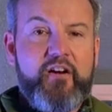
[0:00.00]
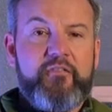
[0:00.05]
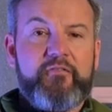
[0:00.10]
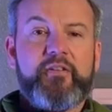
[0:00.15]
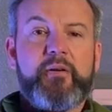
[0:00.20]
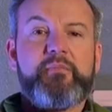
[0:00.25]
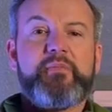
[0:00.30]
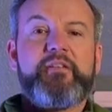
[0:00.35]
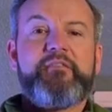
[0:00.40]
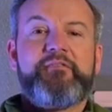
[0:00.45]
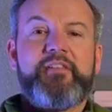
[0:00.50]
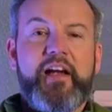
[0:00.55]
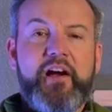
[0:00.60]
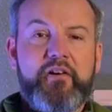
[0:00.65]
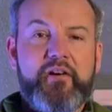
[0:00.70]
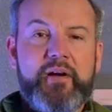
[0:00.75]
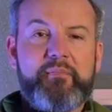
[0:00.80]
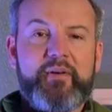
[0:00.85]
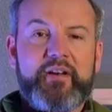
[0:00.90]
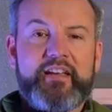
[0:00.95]
From the
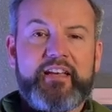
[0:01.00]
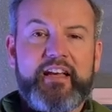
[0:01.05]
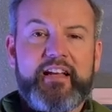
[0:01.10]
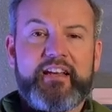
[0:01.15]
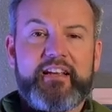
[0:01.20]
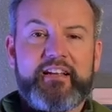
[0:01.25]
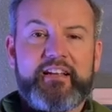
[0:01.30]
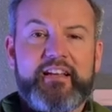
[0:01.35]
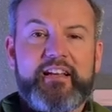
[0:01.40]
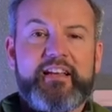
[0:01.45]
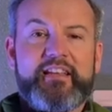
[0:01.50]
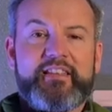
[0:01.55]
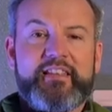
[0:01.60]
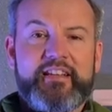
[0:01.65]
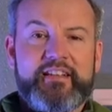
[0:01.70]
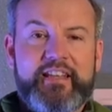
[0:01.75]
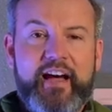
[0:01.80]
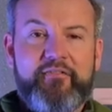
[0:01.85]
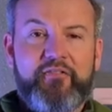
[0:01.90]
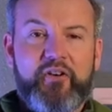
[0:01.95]
very beginning, the
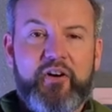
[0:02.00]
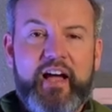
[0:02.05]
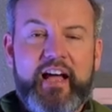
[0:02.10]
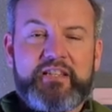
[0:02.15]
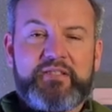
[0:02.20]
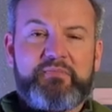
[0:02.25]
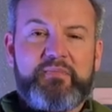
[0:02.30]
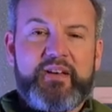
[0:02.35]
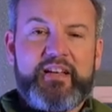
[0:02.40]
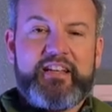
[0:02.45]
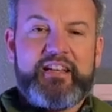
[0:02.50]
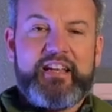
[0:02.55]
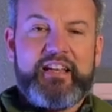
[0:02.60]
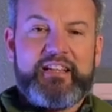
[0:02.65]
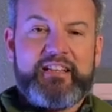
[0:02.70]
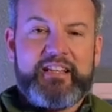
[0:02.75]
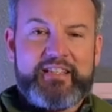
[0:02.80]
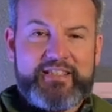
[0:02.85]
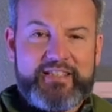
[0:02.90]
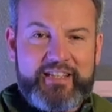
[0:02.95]
devil has been
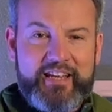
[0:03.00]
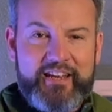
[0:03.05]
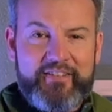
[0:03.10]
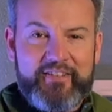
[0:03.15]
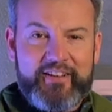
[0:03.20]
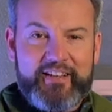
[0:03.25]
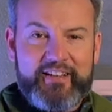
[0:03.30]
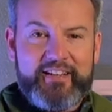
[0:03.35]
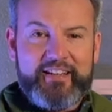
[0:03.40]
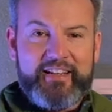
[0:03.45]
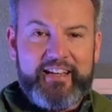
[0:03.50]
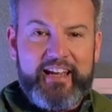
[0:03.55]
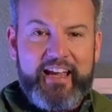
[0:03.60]
deceiving.